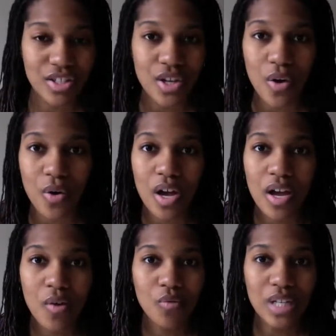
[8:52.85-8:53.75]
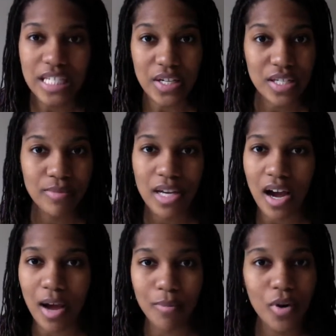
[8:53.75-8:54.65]
So reach out to me.
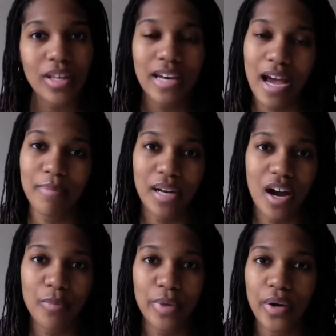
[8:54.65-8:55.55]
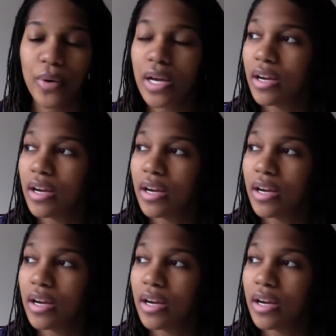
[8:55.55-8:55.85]
I'm more than happy to help you.